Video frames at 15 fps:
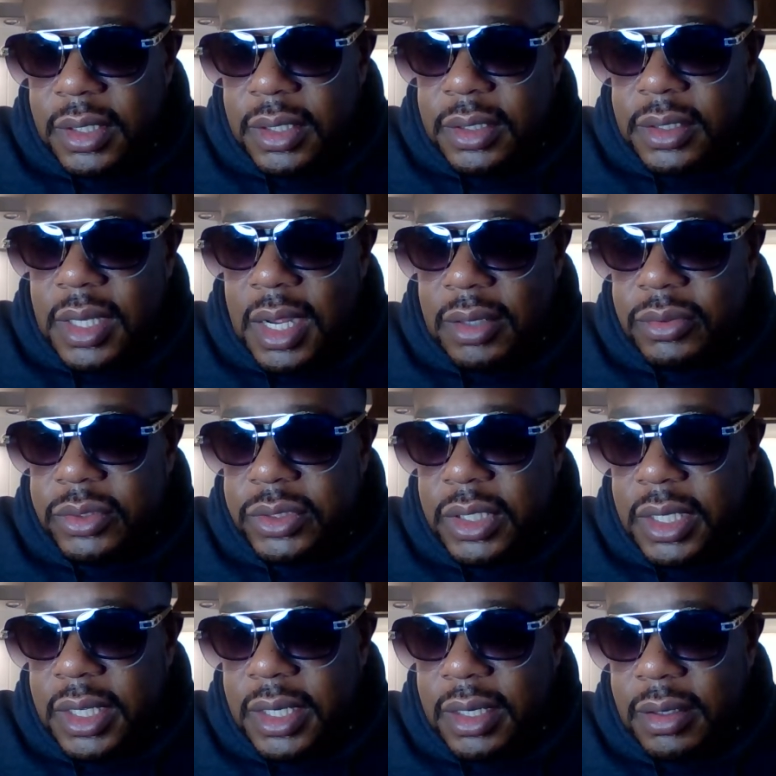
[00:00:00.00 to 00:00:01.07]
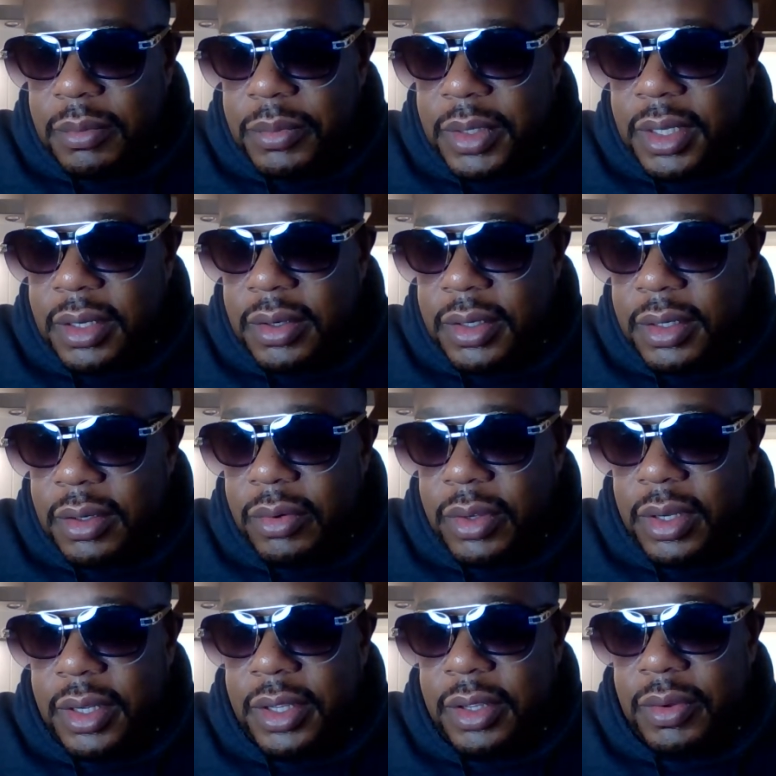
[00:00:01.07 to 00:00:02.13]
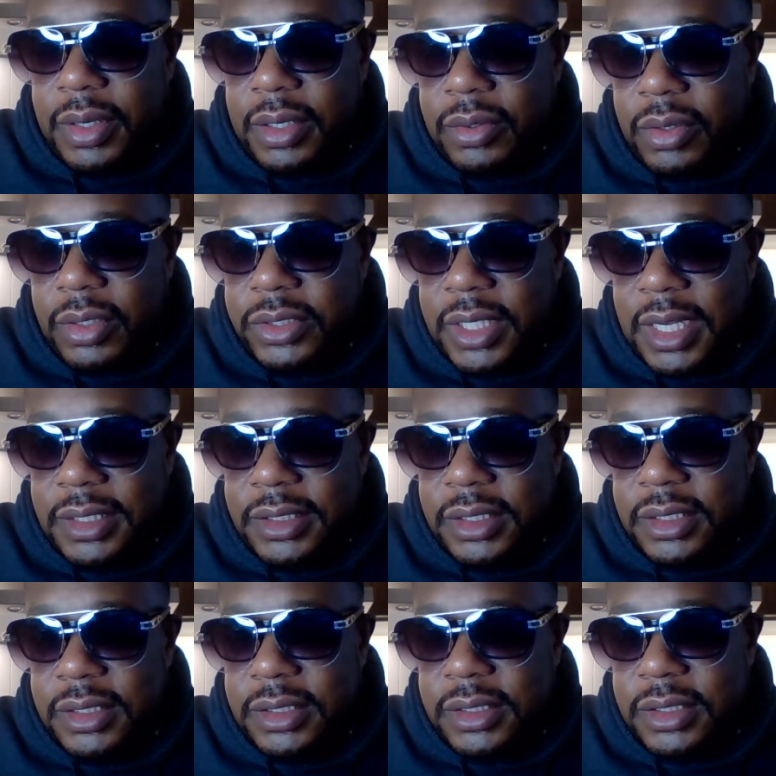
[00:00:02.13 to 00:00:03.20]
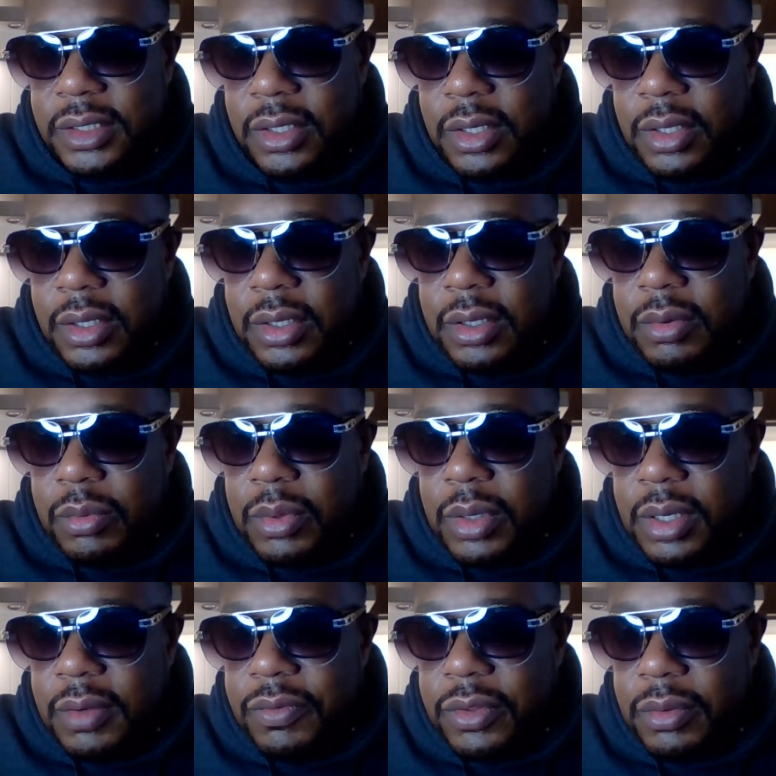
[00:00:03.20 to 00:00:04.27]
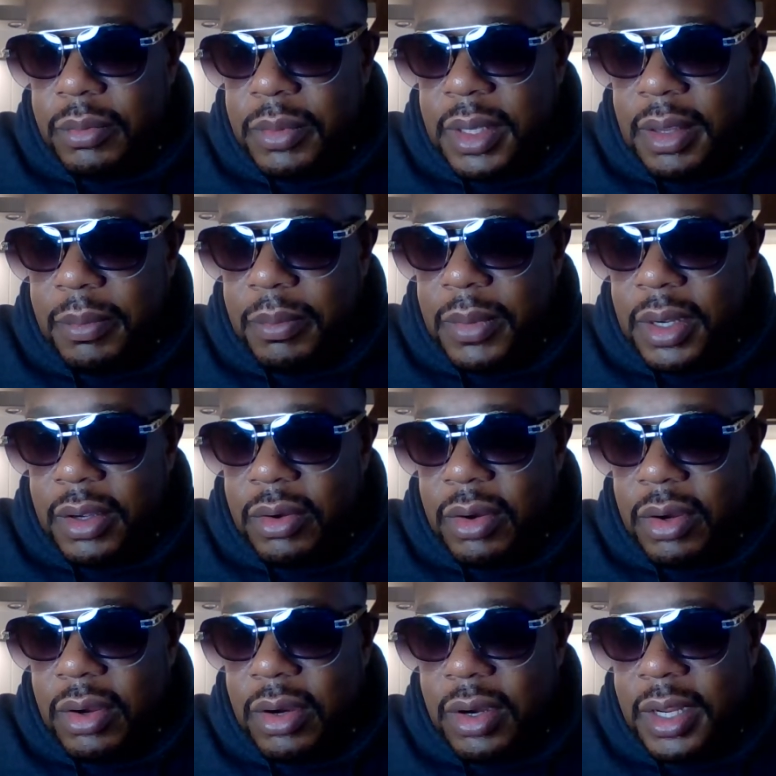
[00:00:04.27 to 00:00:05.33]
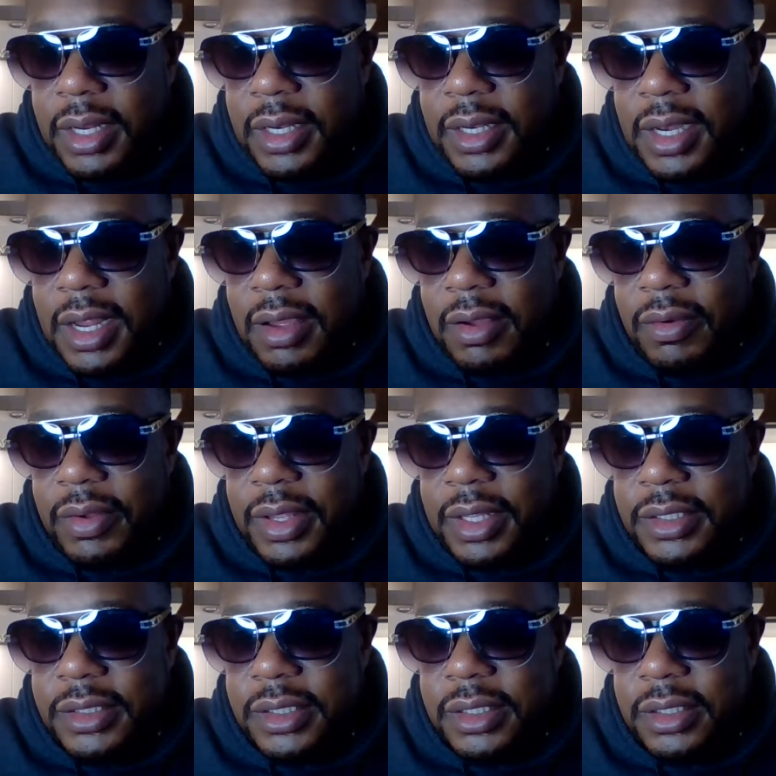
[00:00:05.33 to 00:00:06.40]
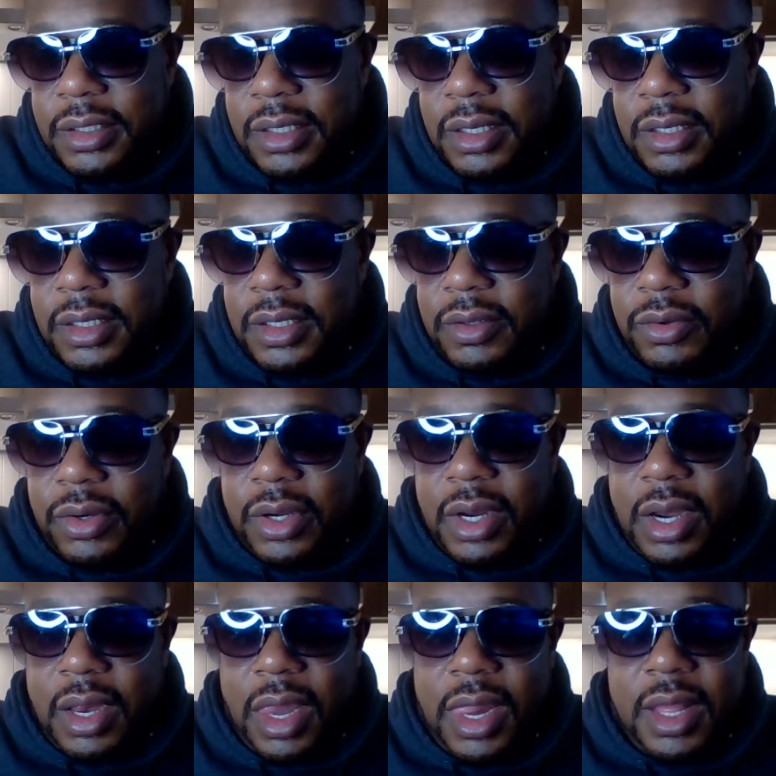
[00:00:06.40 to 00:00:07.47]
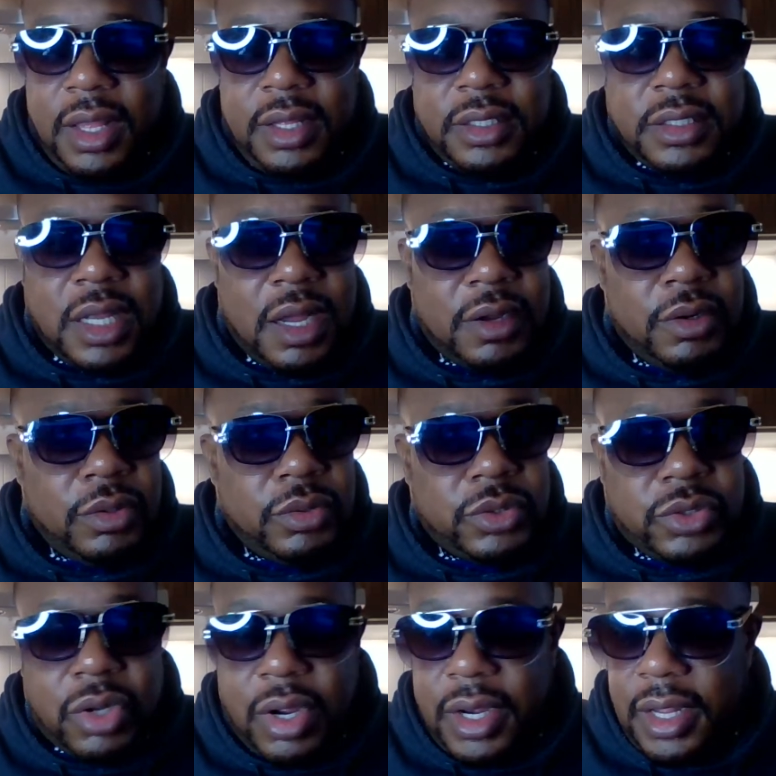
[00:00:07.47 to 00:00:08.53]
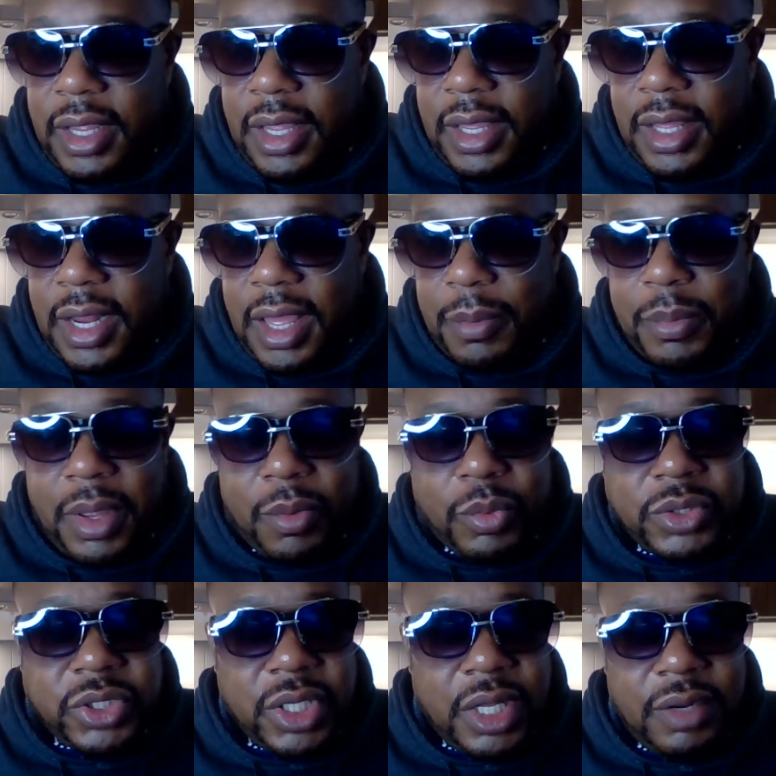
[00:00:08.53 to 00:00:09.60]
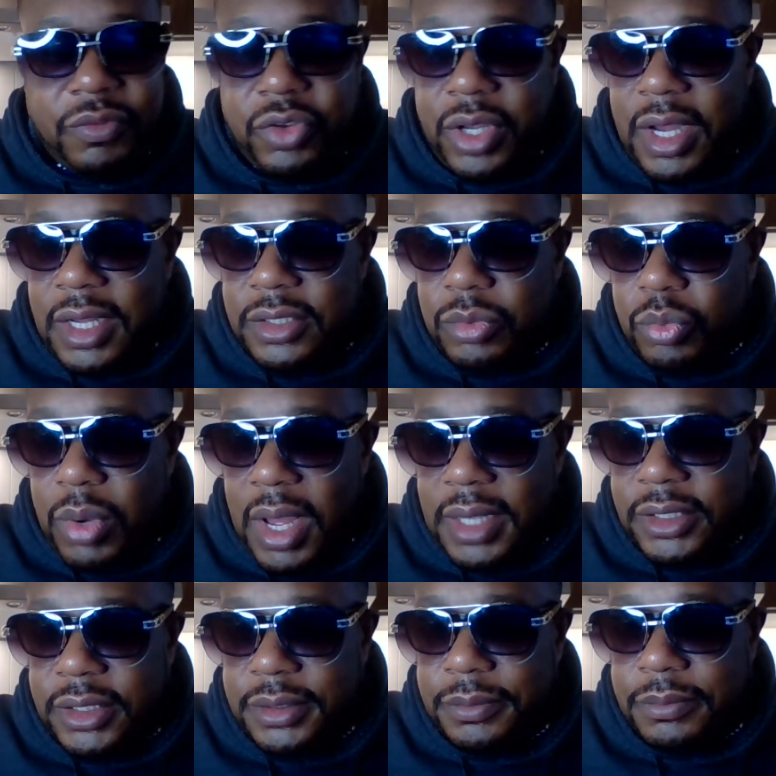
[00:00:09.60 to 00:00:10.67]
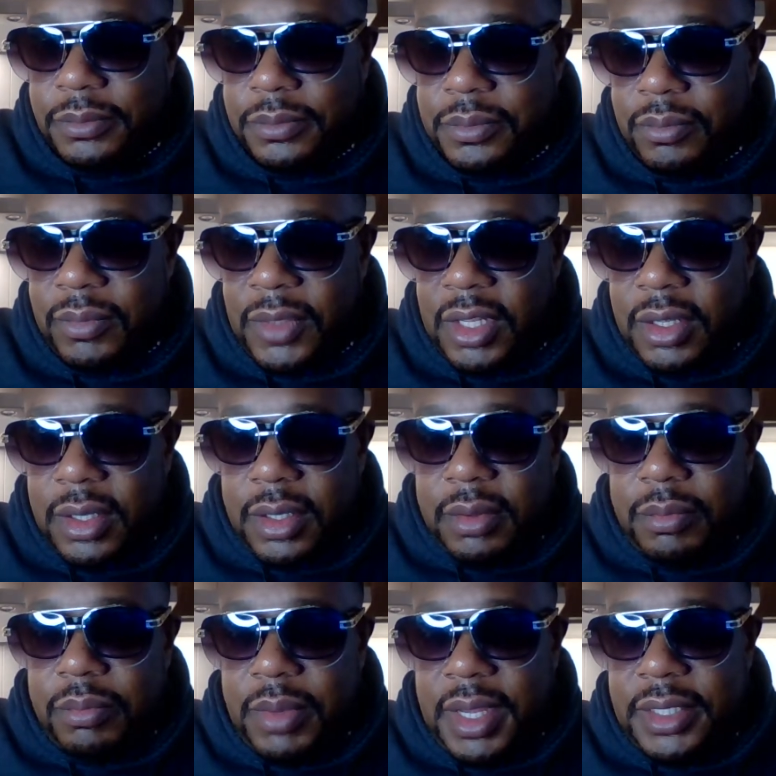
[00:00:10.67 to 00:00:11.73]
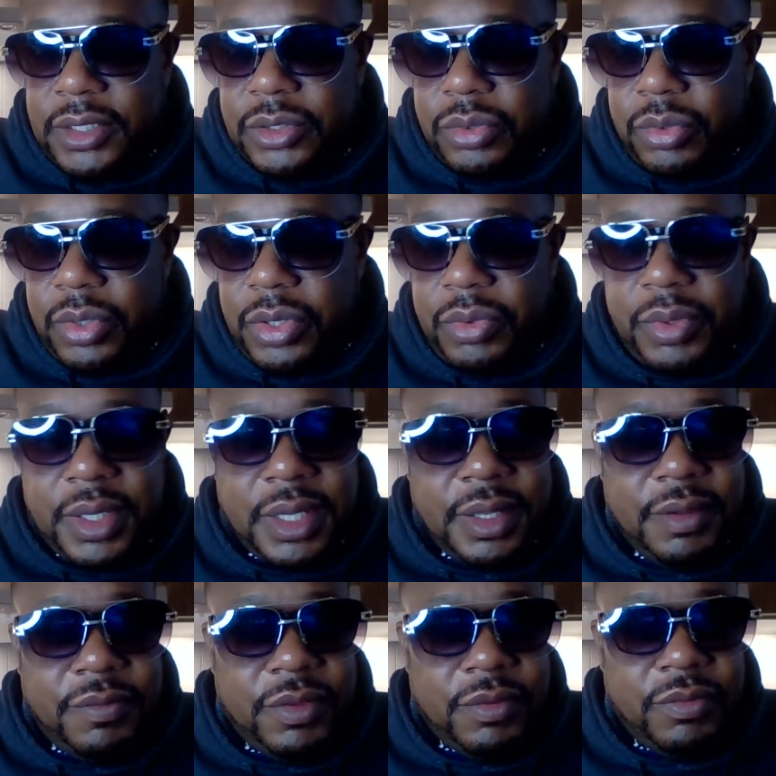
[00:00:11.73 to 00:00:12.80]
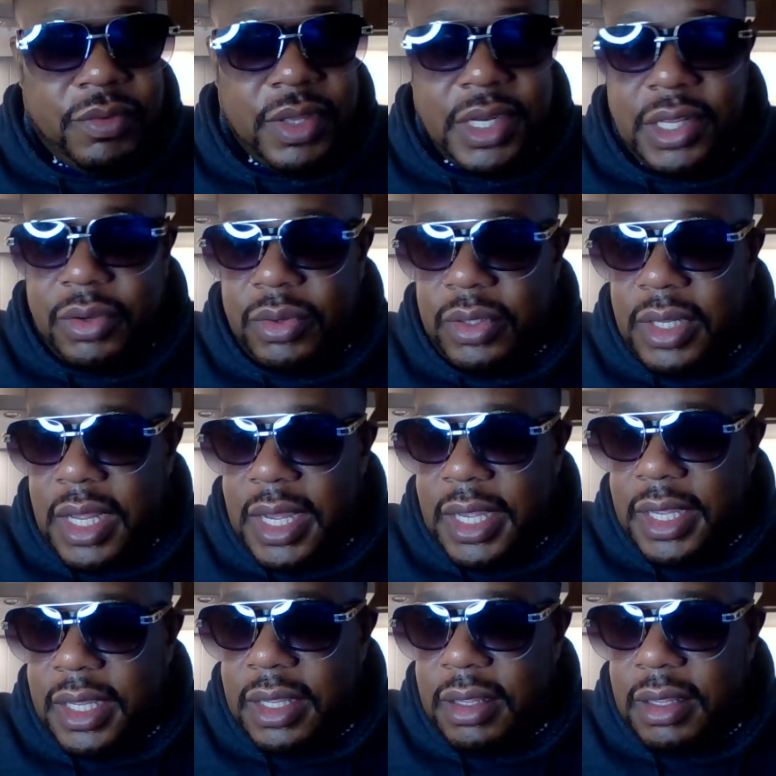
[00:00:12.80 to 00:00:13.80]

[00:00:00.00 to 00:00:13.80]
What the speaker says: Taco said, I'm here in Oka, you're in Los Angeles. One of them hit my car, and now it's an ugly car. Taco, sorry to hear that, man. Once again, if you guys are watching, make sure you give the video a like.